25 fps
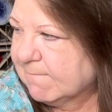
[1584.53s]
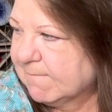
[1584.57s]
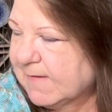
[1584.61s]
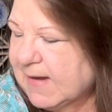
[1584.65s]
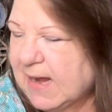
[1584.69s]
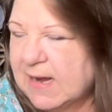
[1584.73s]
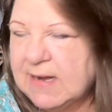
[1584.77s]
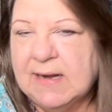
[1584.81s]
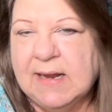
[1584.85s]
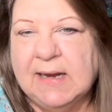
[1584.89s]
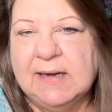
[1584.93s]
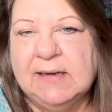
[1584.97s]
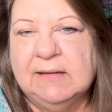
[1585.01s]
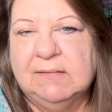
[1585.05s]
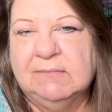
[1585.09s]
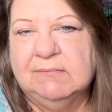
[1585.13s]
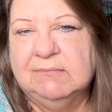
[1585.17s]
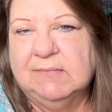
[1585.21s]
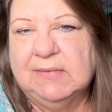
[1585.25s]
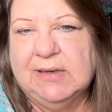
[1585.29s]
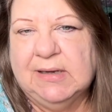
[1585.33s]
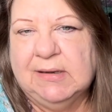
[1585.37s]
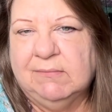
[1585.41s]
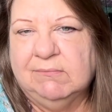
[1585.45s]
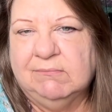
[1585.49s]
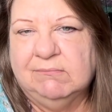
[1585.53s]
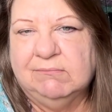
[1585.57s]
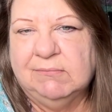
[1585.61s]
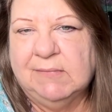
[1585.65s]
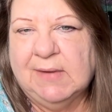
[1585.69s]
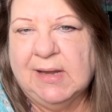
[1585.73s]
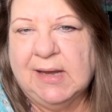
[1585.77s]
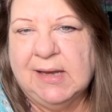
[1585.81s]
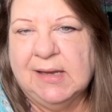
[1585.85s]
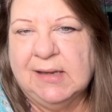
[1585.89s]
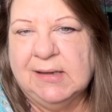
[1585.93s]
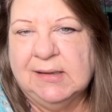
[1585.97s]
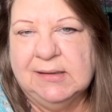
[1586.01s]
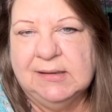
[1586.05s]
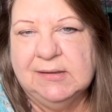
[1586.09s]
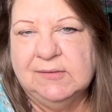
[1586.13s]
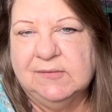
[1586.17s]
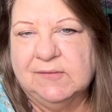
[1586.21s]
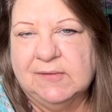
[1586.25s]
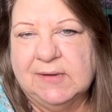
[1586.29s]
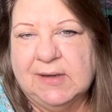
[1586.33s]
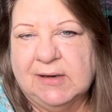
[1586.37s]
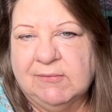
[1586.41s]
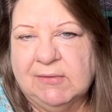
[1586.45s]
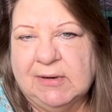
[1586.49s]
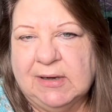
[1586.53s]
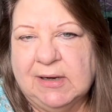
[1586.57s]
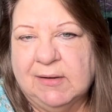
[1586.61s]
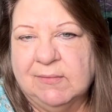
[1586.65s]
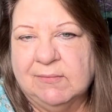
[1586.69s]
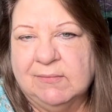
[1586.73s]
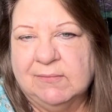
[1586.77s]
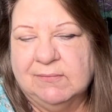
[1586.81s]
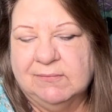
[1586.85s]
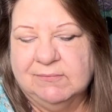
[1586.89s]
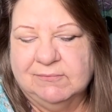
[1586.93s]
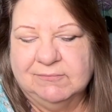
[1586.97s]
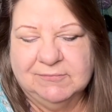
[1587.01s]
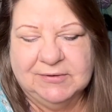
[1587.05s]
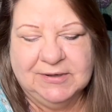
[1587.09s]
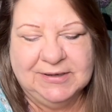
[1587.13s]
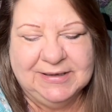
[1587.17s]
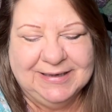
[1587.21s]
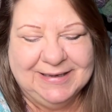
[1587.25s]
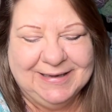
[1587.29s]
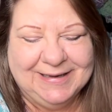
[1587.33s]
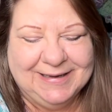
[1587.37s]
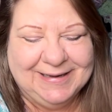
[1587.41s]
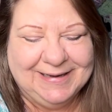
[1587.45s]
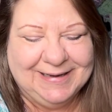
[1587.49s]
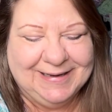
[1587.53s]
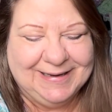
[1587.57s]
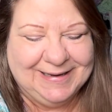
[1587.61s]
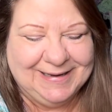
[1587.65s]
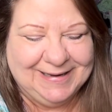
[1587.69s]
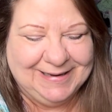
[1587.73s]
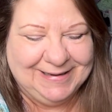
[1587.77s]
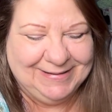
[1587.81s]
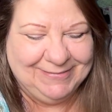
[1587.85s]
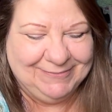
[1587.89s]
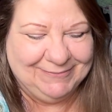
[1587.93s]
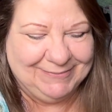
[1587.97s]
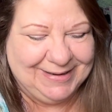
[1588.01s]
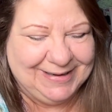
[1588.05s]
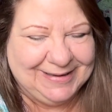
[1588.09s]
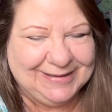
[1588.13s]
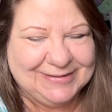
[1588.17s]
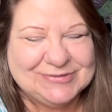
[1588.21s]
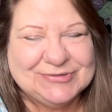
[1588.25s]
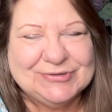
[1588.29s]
and I'm not into that right now. my